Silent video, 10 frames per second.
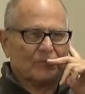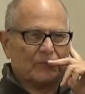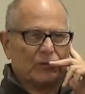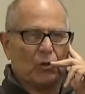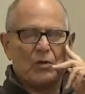
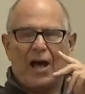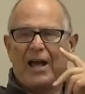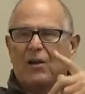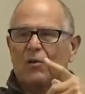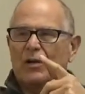So
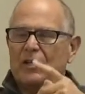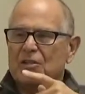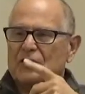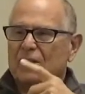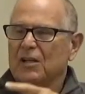not only
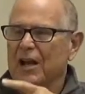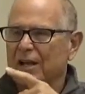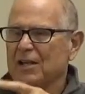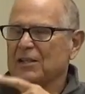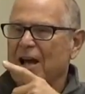is the
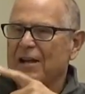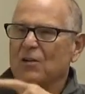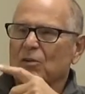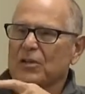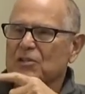not
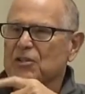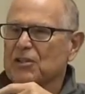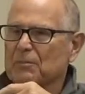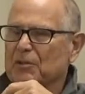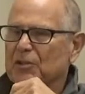only is it
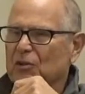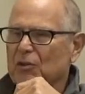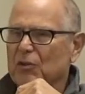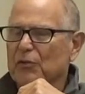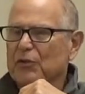the
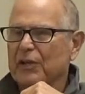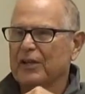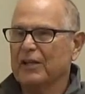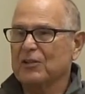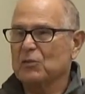material
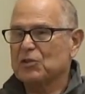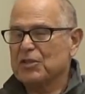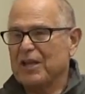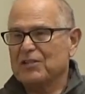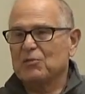thing that you
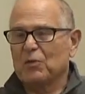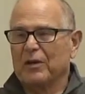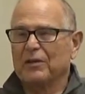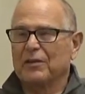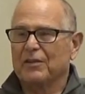sense
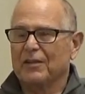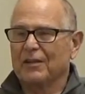with